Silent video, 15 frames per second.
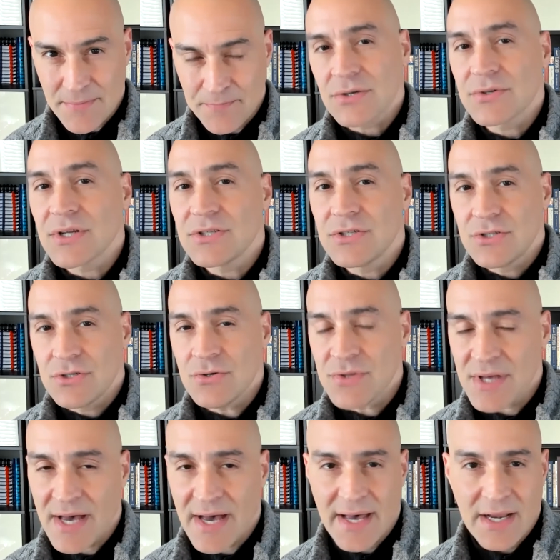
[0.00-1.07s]
So to do
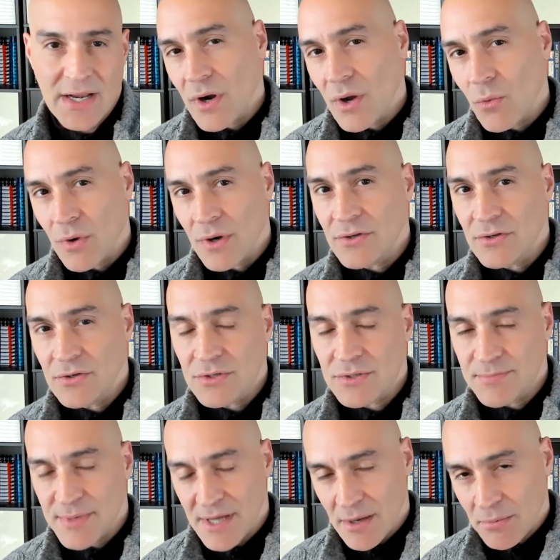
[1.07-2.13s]
that, what I want to do is
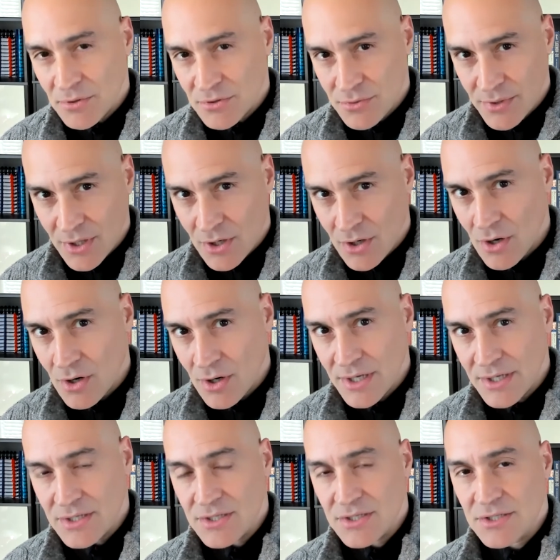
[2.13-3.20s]
be able to
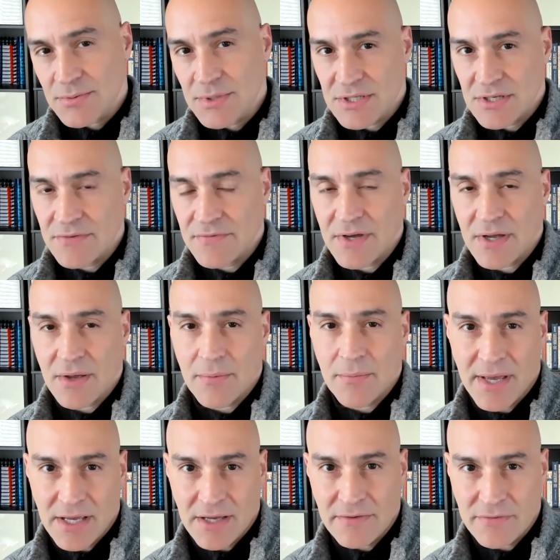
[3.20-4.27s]
encourage specific
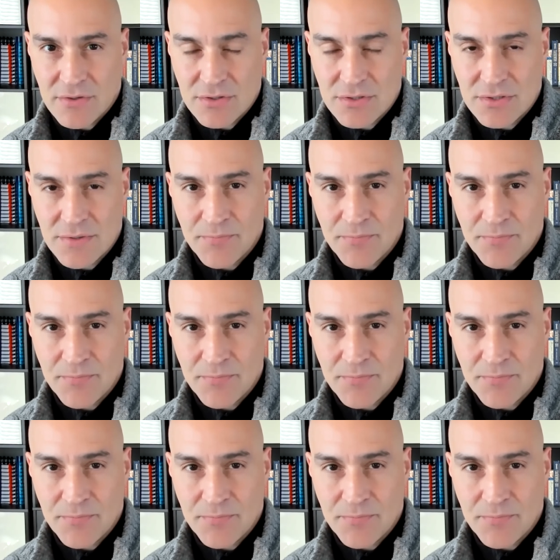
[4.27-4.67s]
behaviors.